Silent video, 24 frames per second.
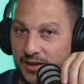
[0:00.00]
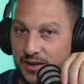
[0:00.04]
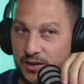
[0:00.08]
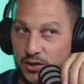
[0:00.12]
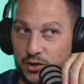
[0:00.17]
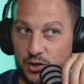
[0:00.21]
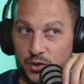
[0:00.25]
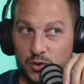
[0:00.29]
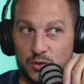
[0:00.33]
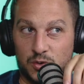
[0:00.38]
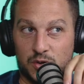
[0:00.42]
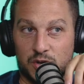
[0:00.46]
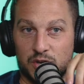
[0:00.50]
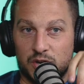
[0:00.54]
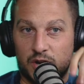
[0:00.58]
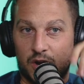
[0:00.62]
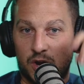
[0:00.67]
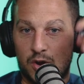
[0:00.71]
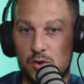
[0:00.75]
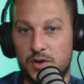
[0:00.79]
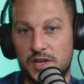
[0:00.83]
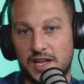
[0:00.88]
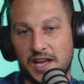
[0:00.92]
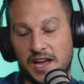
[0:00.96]
You can
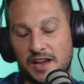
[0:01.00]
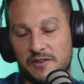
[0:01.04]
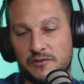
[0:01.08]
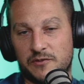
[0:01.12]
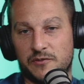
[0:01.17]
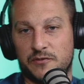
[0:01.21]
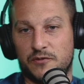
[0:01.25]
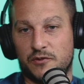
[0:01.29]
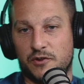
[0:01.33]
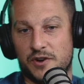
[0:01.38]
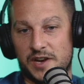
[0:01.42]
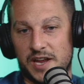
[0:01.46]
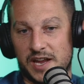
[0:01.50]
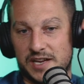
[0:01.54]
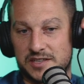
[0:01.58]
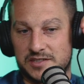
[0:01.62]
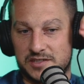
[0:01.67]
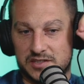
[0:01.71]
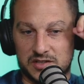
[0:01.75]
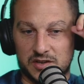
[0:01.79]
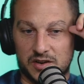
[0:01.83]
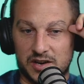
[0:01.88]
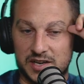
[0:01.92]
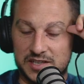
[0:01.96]
only have 3
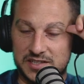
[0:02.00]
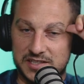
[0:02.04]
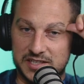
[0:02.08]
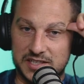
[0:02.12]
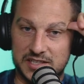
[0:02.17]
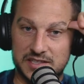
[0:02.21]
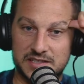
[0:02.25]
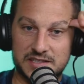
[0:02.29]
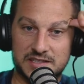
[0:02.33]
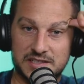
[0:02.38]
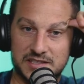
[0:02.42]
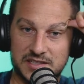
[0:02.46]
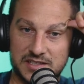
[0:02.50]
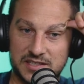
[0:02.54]
exercises.